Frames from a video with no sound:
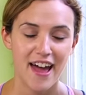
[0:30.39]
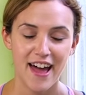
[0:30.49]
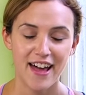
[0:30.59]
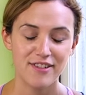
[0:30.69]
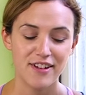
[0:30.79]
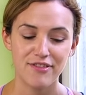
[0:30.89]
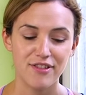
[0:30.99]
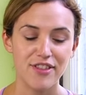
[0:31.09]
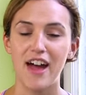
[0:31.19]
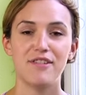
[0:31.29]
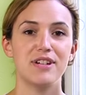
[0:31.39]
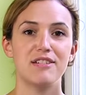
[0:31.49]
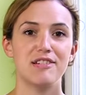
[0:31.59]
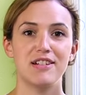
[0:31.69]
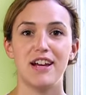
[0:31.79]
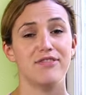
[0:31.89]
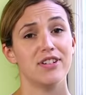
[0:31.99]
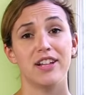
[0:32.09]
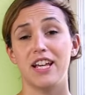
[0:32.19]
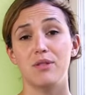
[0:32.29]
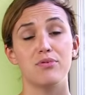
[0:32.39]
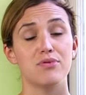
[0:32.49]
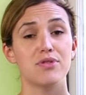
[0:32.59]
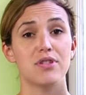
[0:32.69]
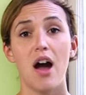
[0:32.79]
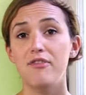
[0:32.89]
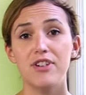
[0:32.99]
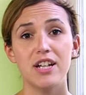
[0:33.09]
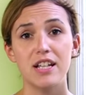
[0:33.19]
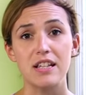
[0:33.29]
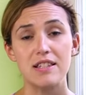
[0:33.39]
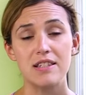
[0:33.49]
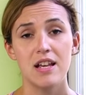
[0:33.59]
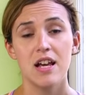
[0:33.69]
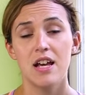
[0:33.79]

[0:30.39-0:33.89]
And for that reason, I feel like it boosts confidence.